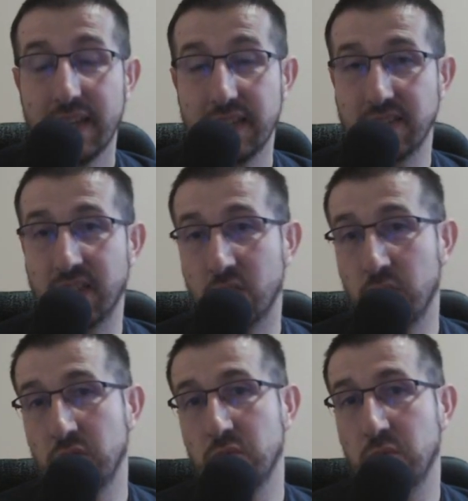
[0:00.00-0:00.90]
is not
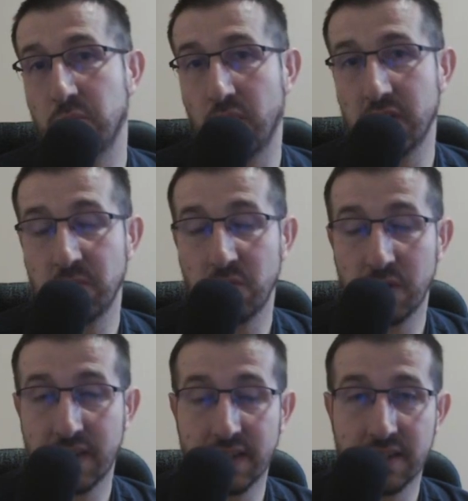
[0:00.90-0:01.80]
going to surprise me
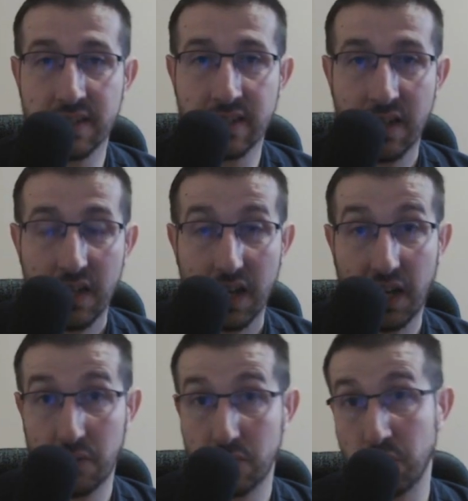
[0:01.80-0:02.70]
with anything, I also